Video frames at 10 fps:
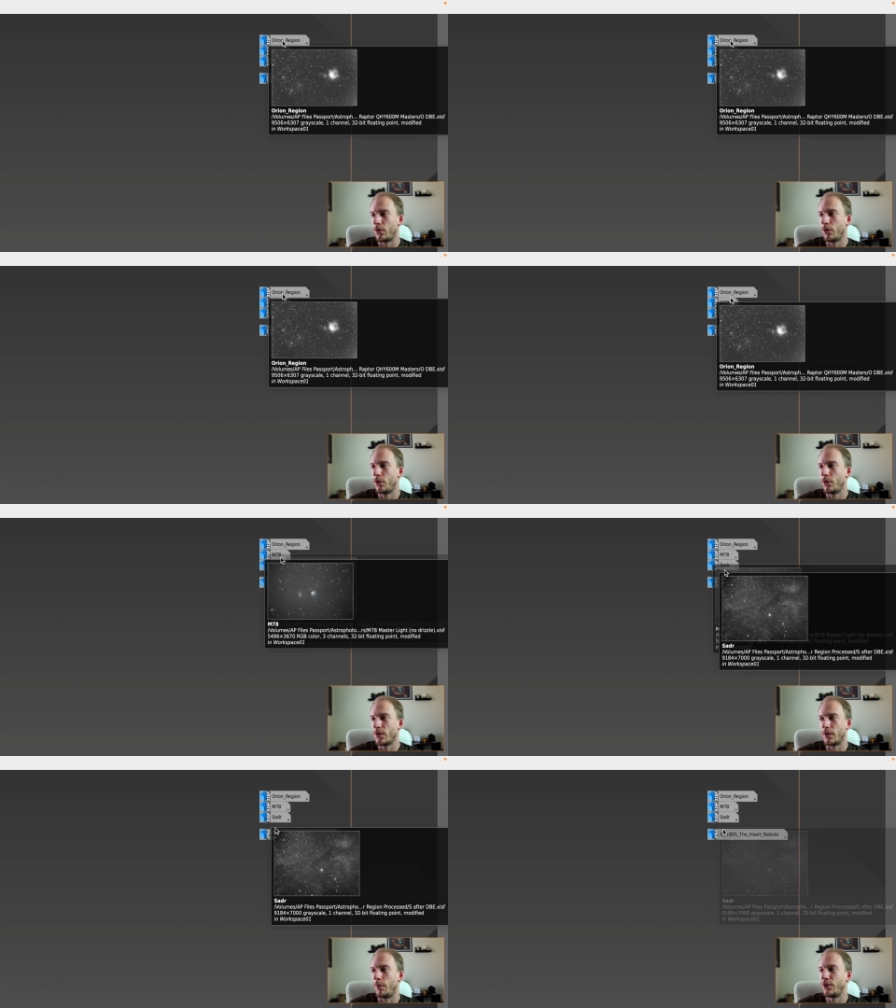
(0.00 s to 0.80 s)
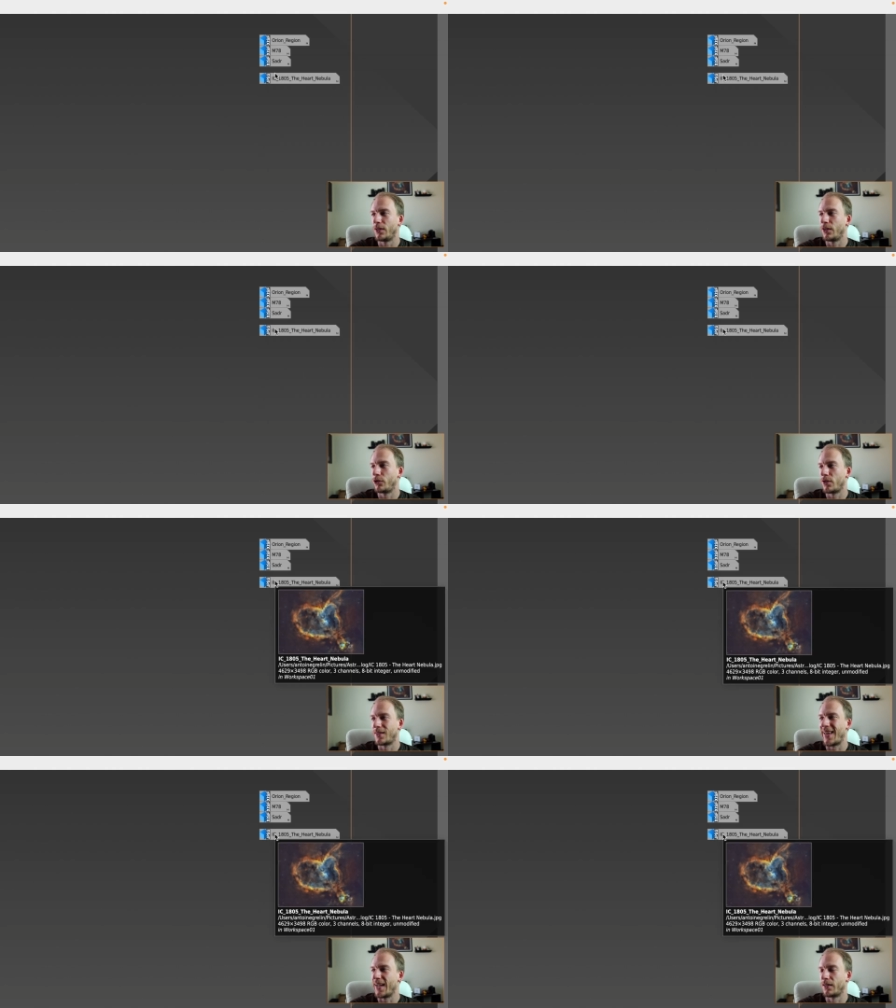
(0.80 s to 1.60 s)
on those, I mean, they're just
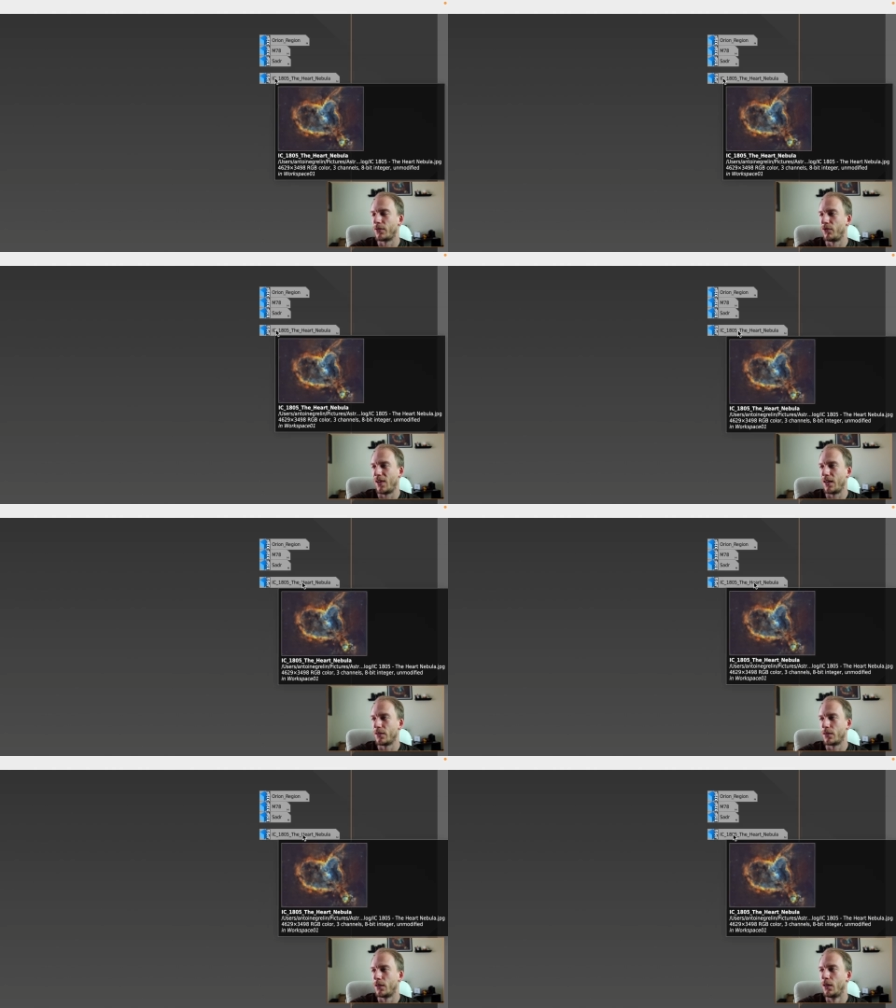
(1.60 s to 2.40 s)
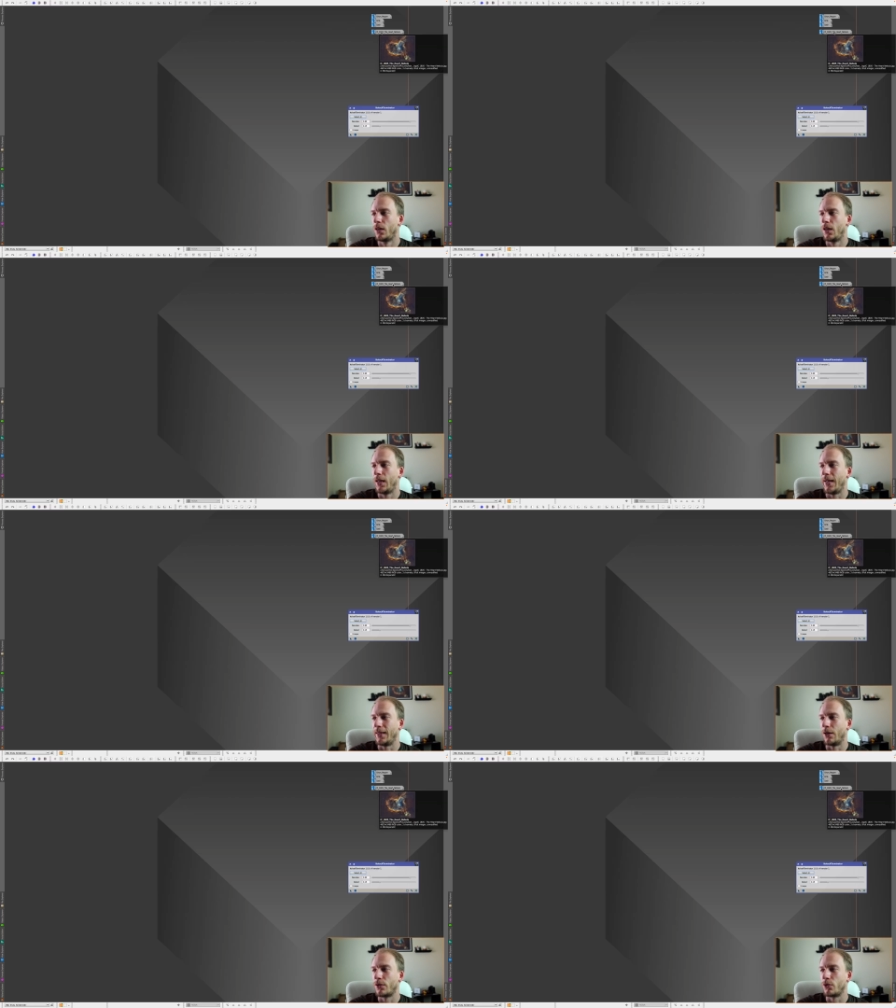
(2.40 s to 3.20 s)
stacked files,
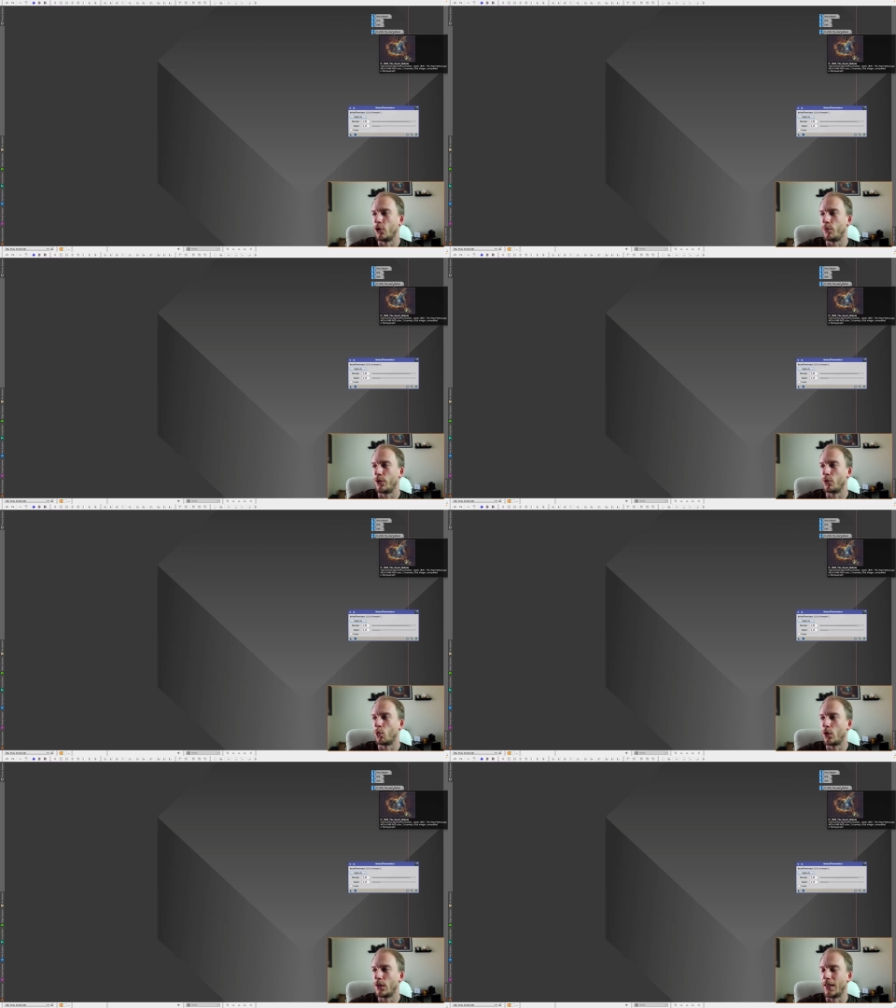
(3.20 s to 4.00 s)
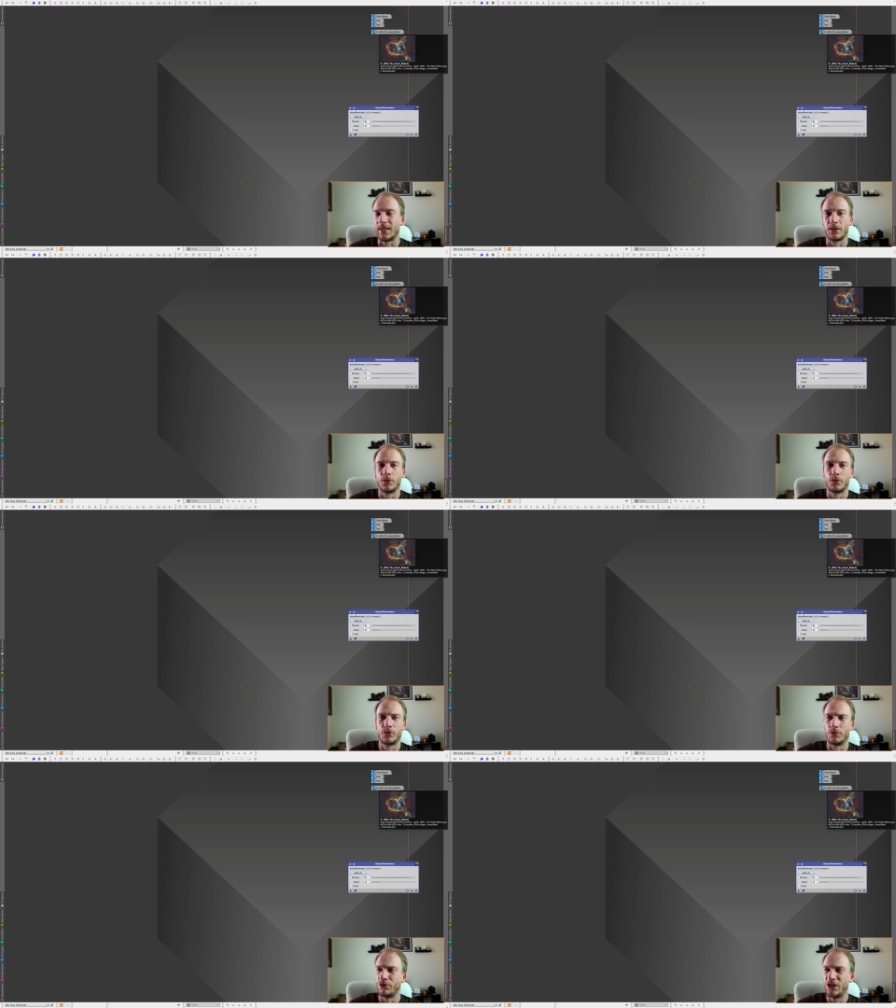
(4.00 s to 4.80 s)
and I also opened one like
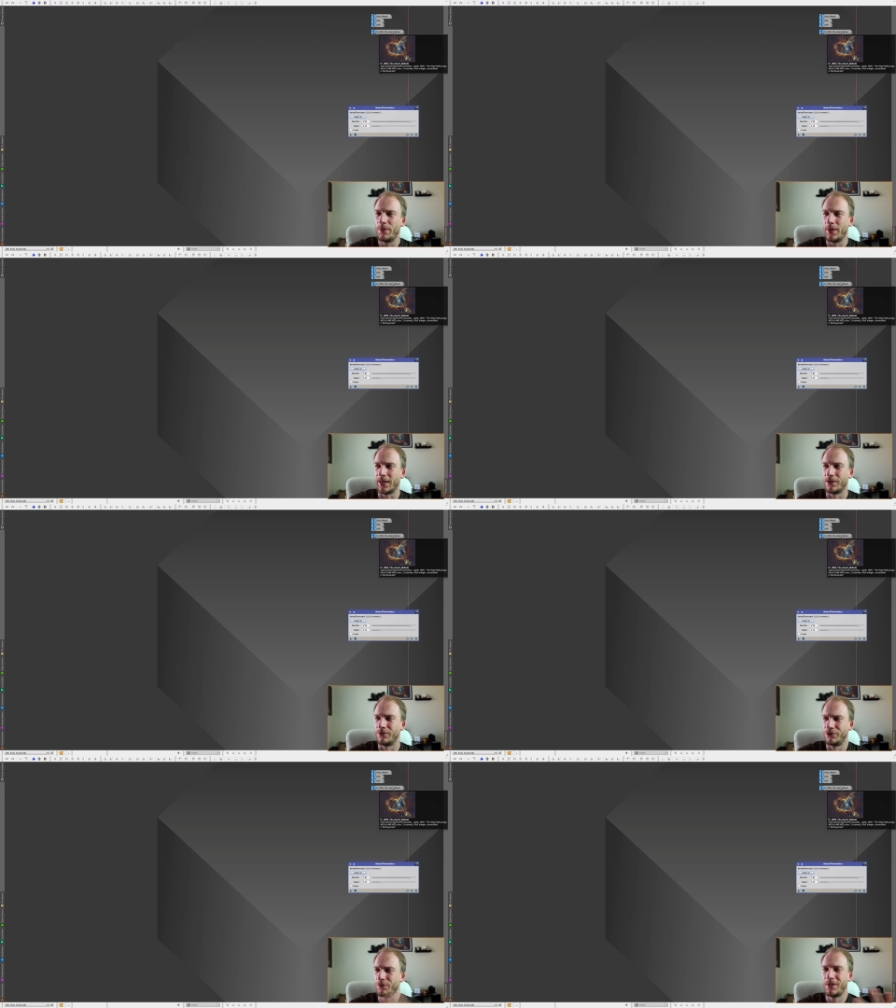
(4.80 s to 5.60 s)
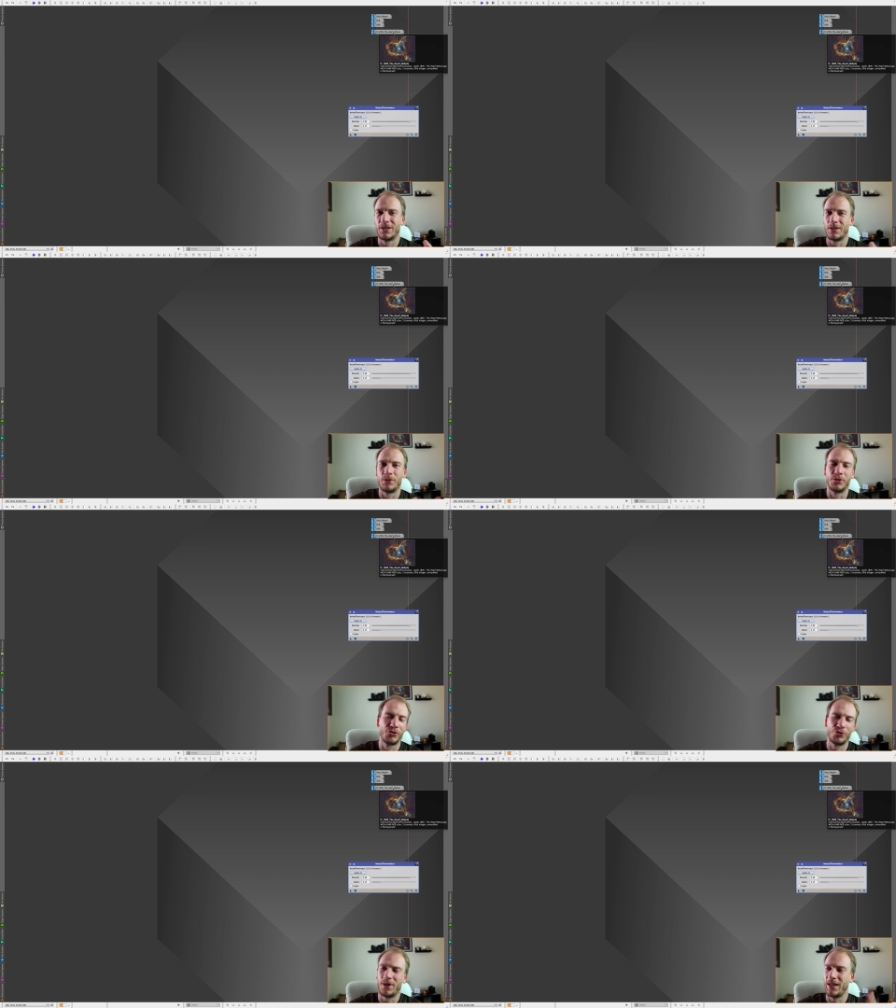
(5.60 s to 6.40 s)
JPEG, just because I want to
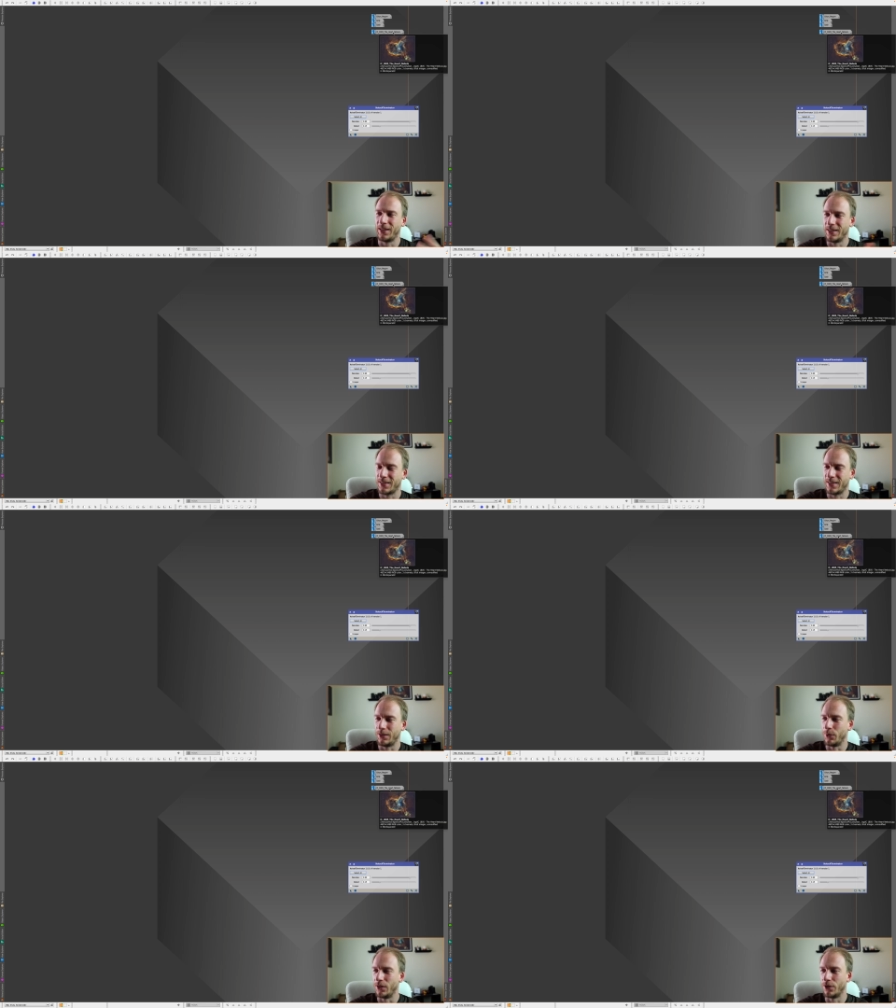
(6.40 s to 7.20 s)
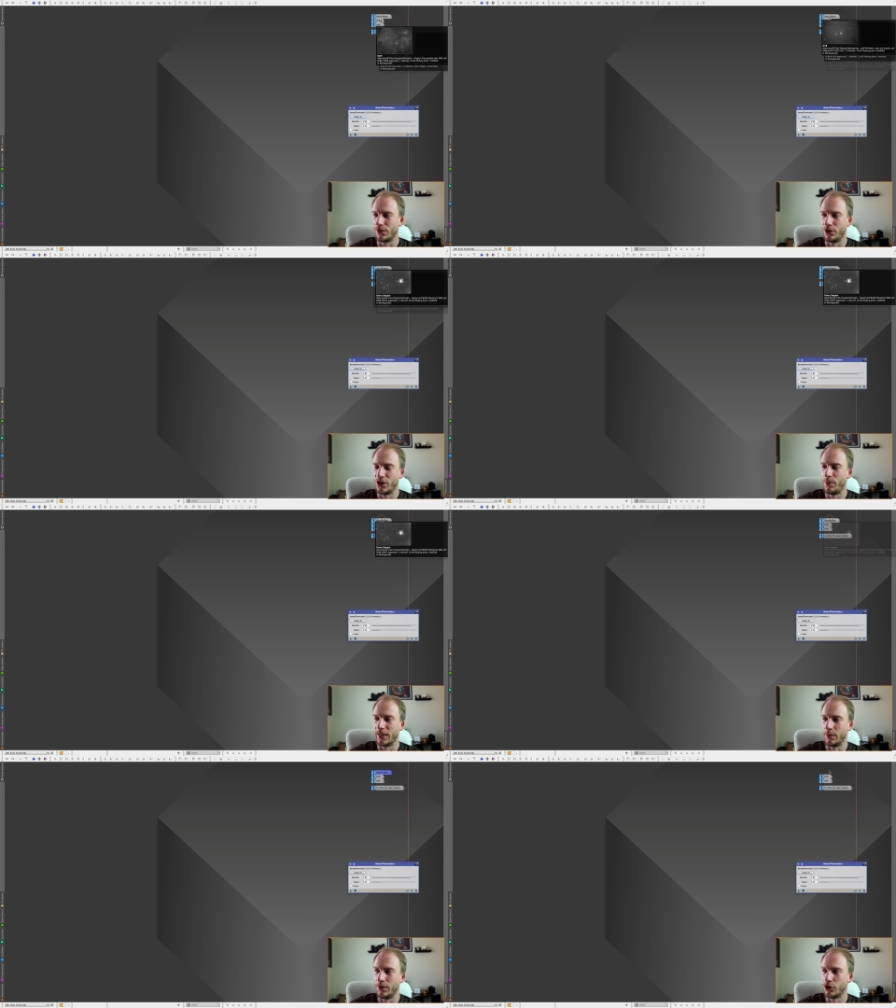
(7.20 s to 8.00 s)
try and see what it does on a
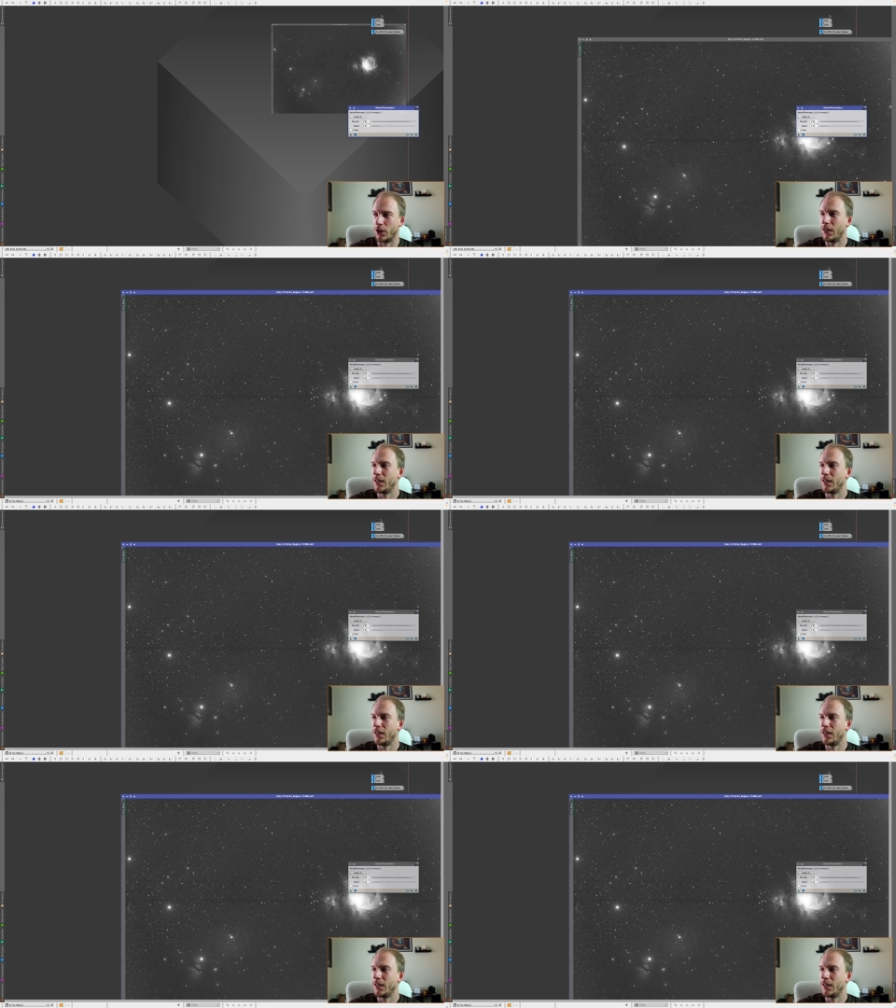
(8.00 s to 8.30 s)
JPEG image.